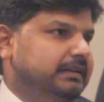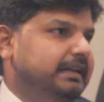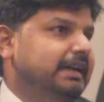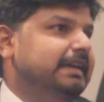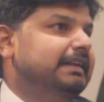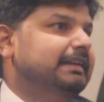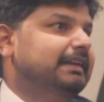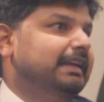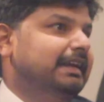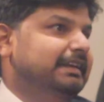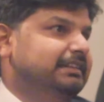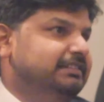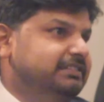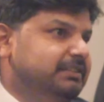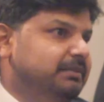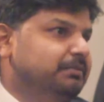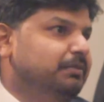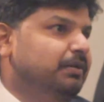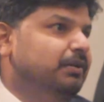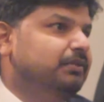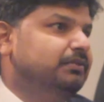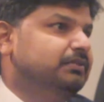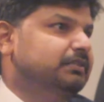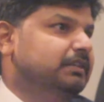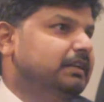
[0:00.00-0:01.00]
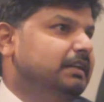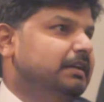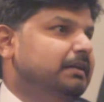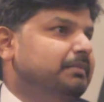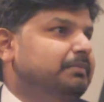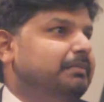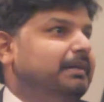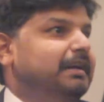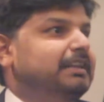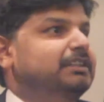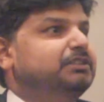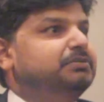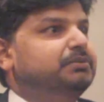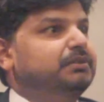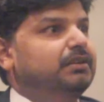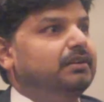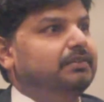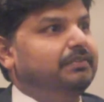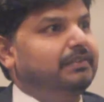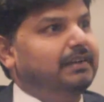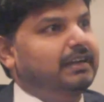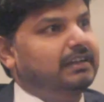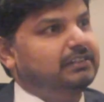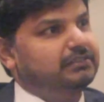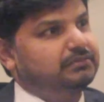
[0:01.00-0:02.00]
guidelines about management
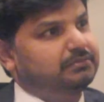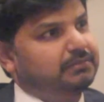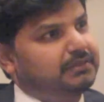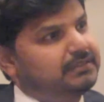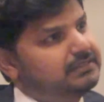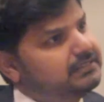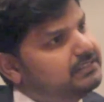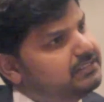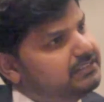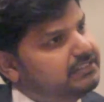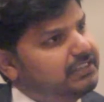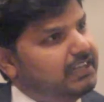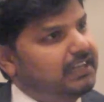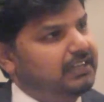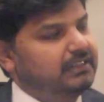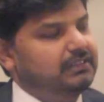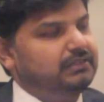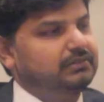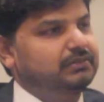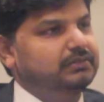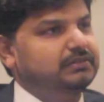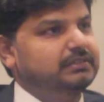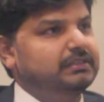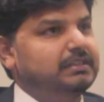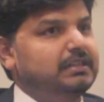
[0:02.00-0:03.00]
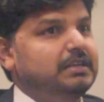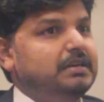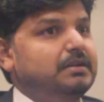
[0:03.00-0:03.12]
of asthma in the childhood.